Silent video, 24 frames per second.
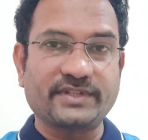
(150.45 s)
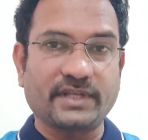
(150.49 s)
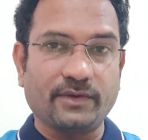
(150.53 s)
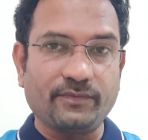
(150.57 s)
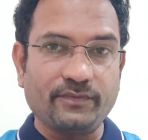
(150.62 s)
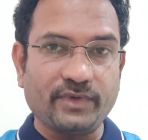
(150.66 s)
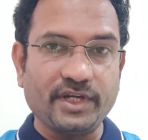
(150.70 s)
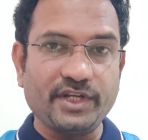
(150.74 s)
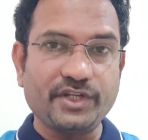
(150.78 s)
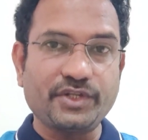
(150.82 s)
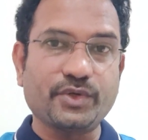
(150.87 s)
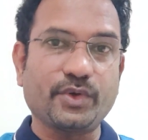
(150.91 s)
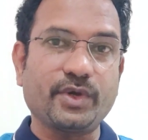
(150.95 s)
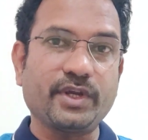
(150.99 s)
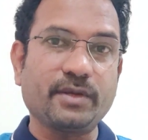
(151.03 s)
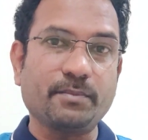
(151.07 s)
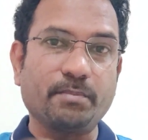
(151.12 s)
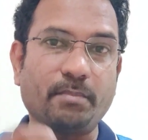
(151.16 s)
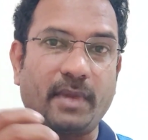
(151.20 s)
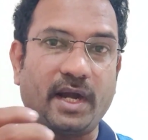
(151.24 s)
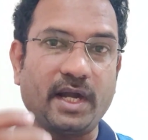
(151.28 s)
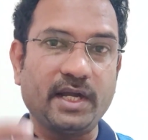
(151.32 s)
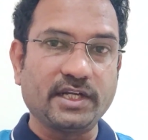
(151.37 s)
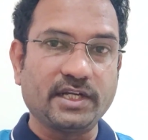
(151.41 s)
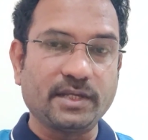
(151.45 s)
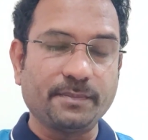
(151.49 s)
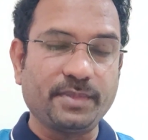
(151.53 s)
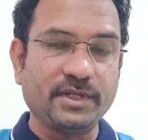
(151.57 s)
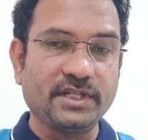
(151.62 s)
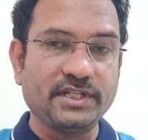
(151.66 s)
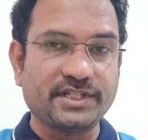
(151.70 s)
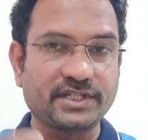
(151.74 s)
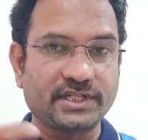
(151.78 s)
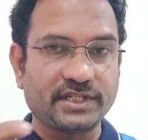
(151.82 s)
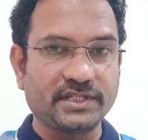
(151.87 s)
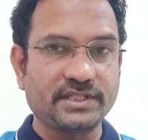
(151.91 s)
someone is showing
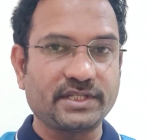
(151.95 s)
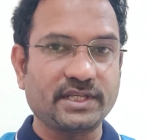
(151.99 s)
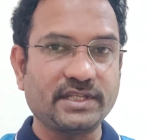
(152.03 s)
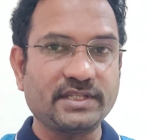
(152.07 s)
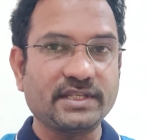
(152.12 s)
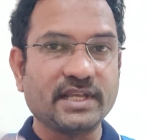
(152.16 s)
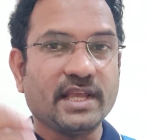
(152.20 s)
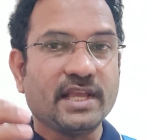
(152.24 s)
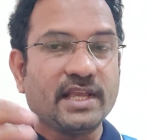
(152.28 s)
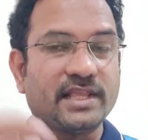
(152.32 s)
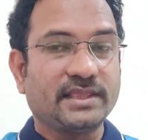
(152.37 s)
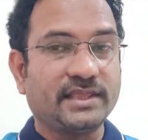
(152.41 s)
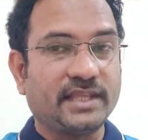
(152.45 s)
multiple seizures,